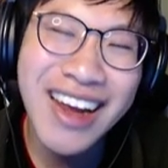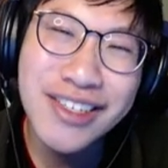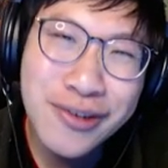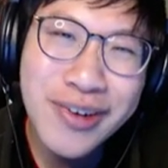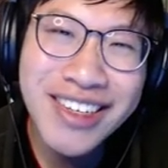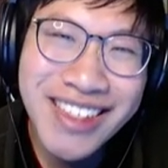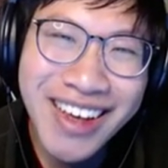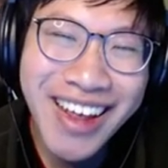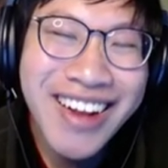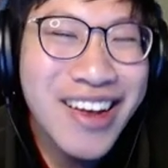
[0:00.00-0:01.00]
I do want to say
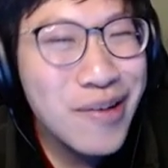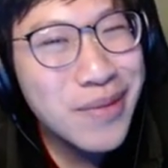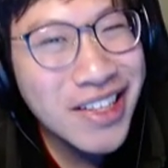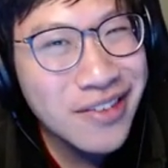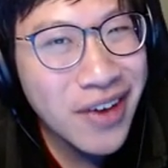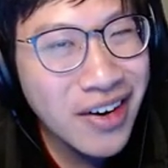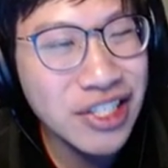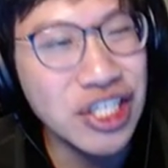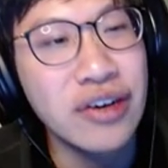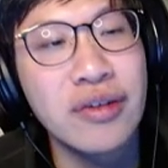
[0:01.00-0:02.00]
that, but it's a very
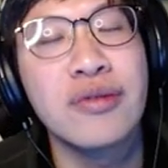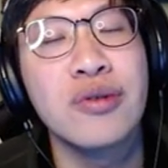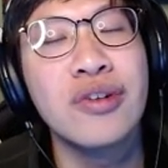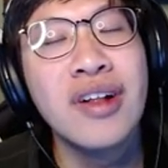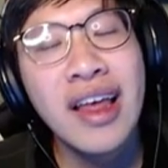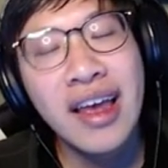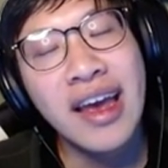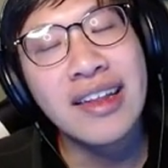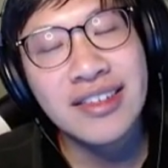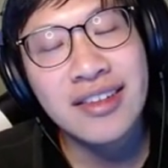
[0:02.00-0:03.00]
general rule.
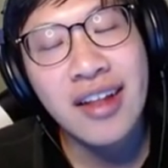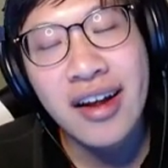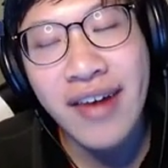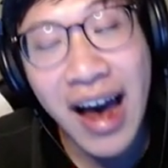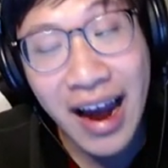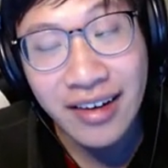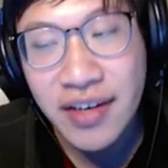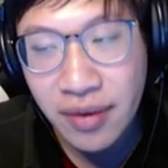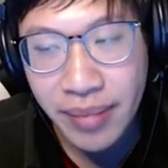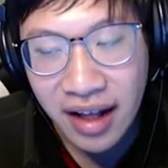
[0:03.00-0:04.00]
And there's a lot of higher
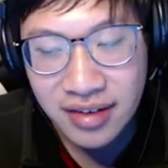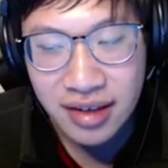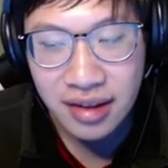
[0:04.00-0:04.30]
level balancing